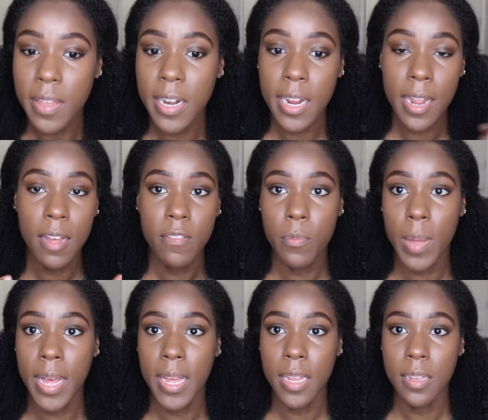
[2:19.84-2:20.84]
that I have
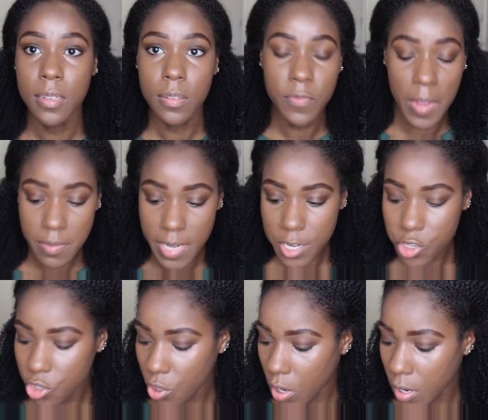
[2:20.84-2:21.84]
my
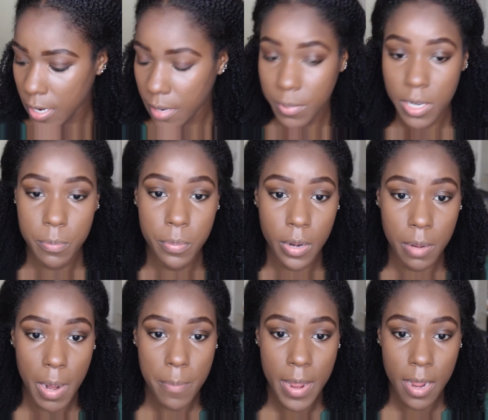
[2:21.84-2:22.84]
foundation on, I'm gonna put
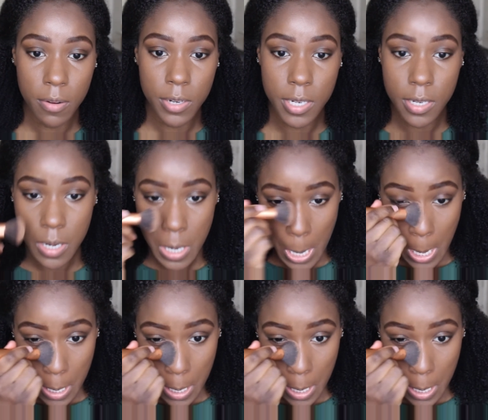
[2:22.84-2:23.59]
on my powder.